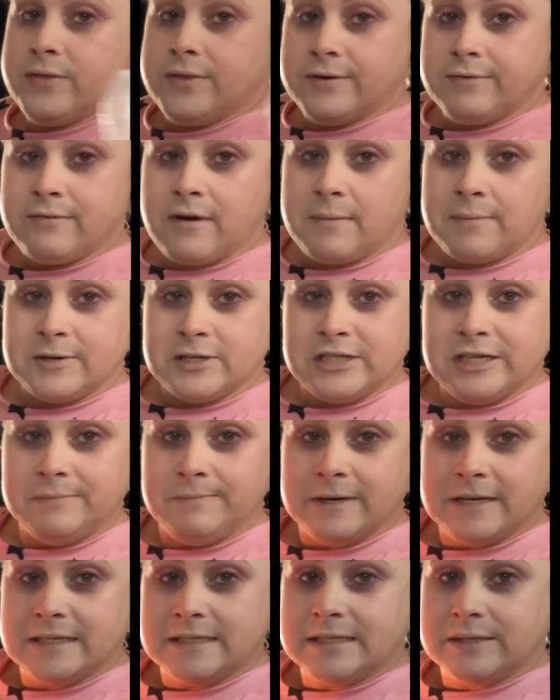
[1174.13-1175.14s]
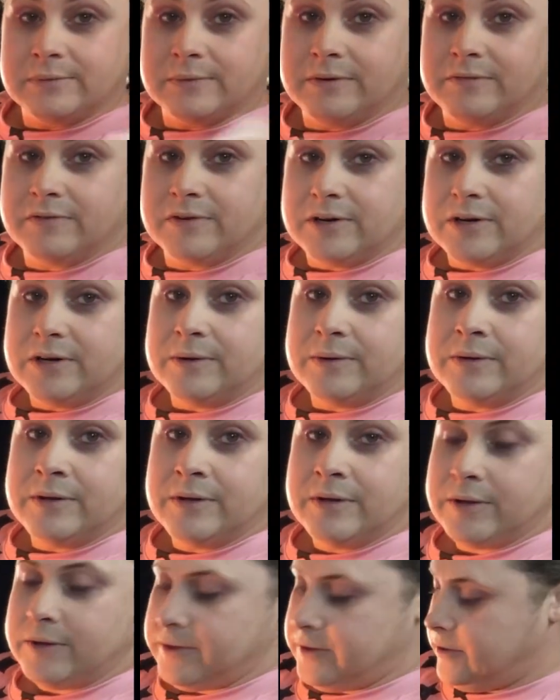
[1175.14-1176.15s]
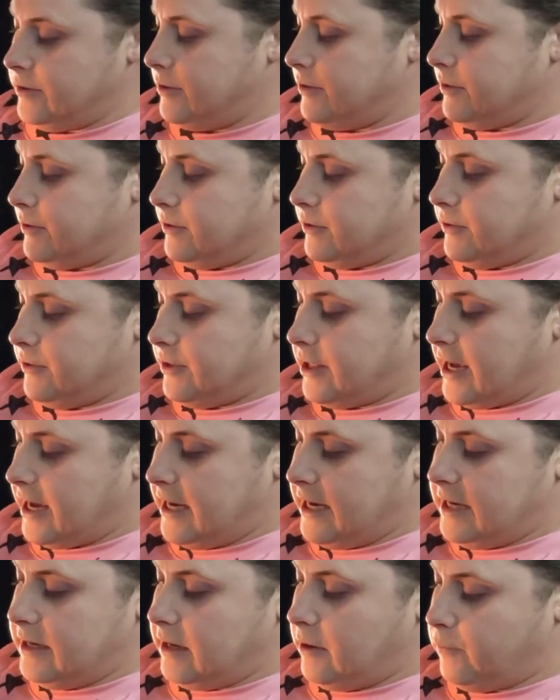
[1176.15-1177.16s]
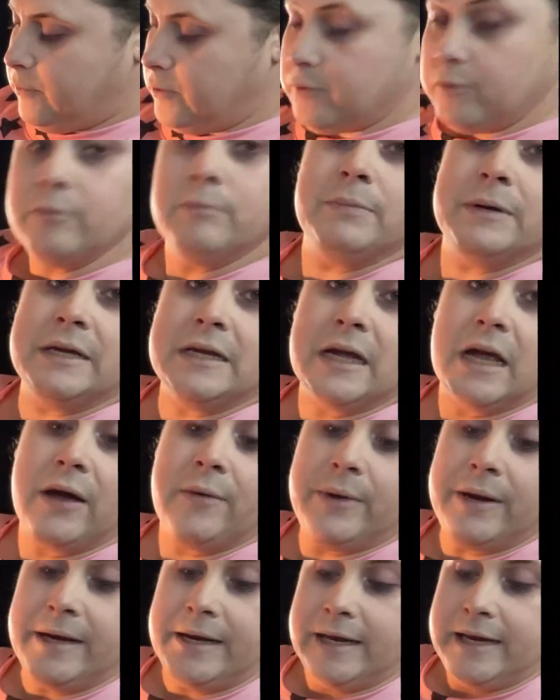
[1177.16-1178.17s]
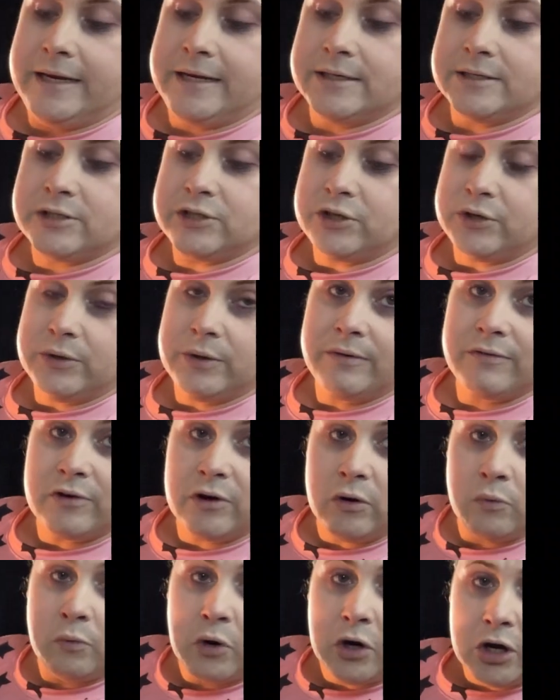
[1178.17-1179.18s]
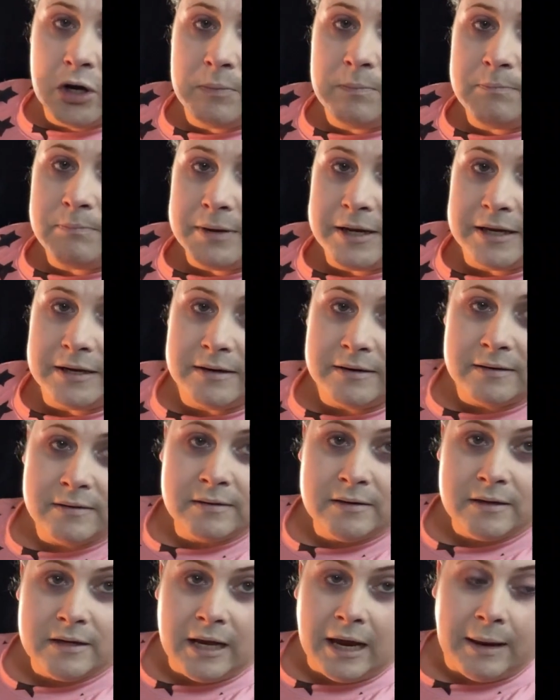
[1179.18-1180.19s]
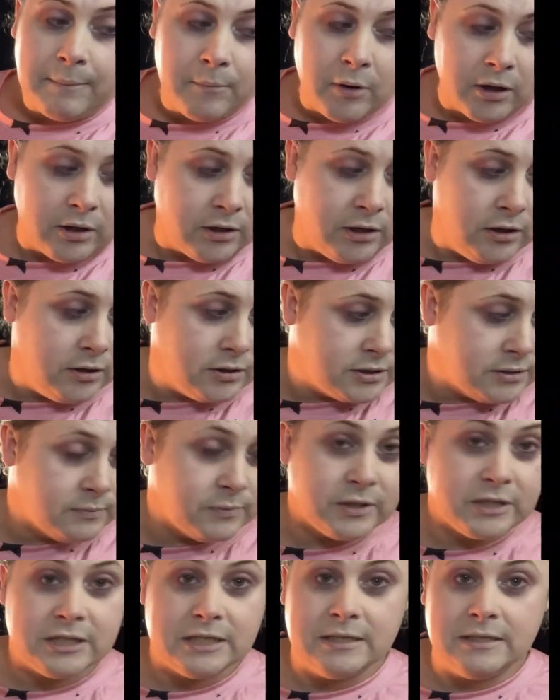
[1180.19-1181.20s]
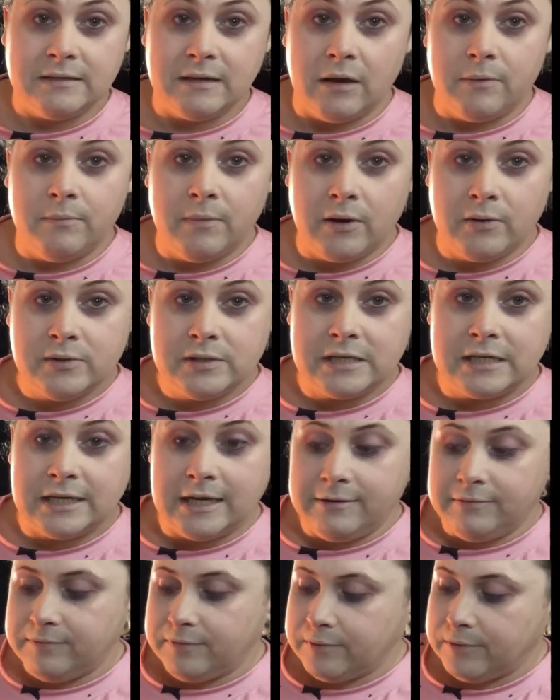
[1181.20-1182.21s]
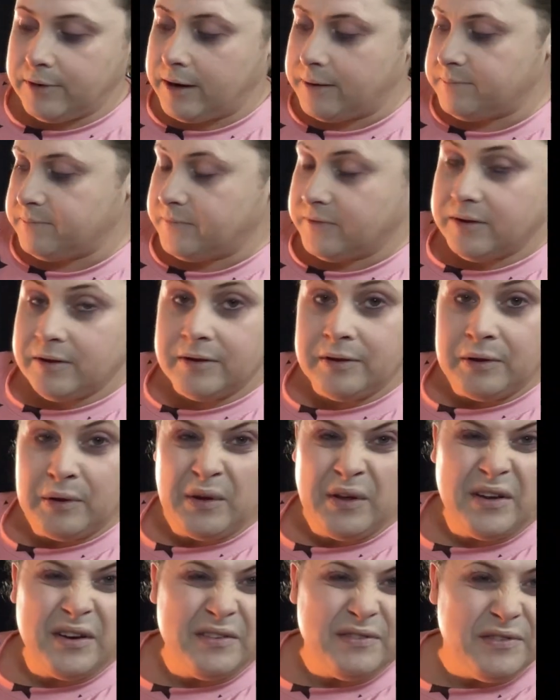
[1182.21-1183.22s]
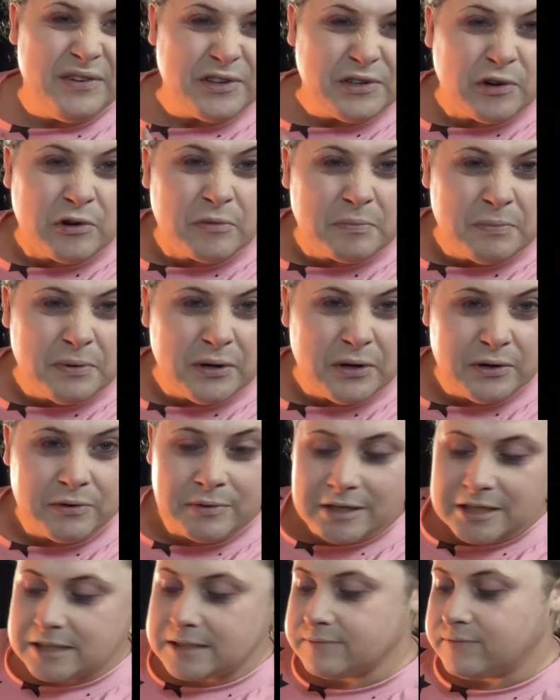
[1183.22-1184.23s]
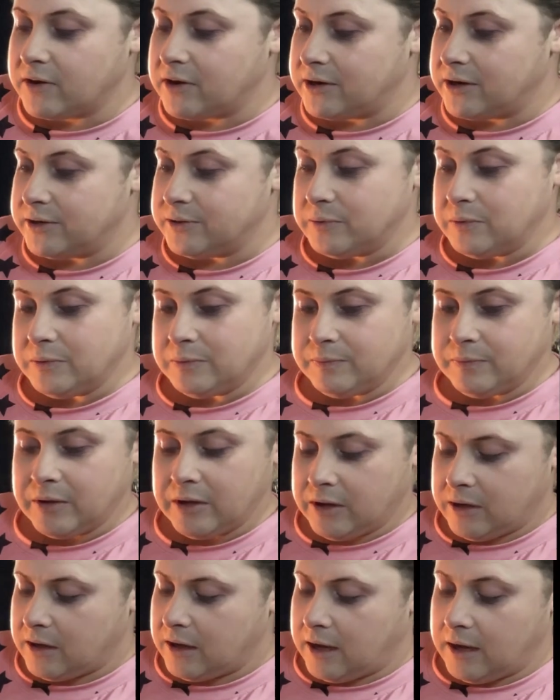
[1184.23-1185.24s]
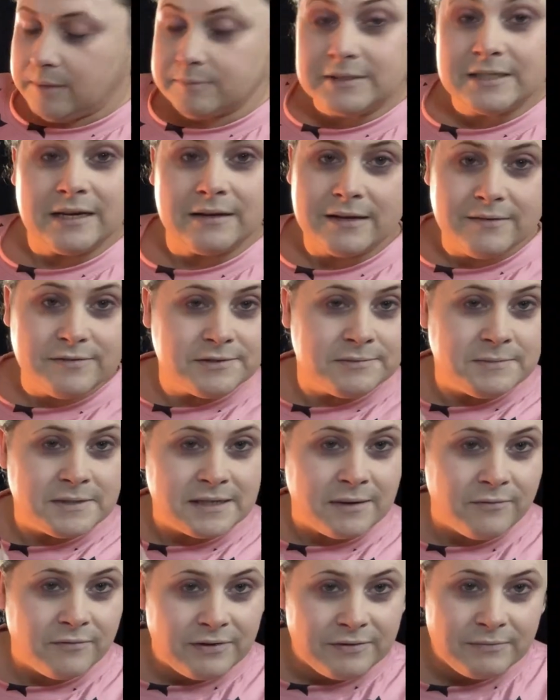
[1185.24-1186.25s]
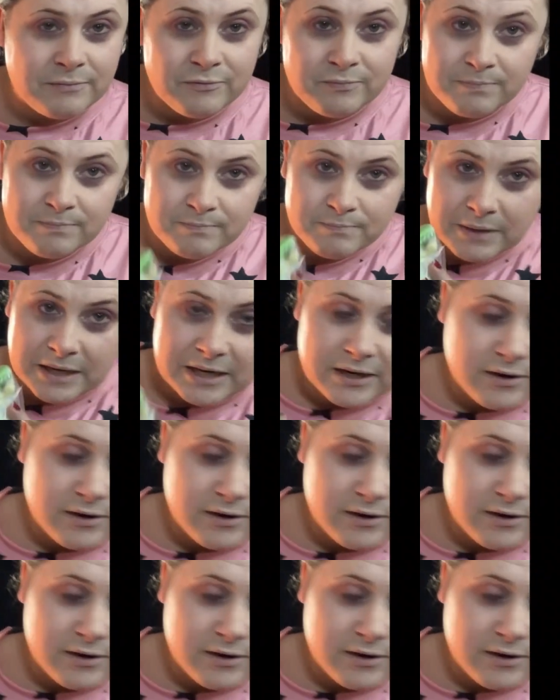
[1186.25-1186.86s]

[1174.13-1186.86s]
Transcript: rubbishy bits that we've got, they will be going into, I've got a worm bin in my garden, which is mostly for dog poo, which is vile. So it gives them something a bit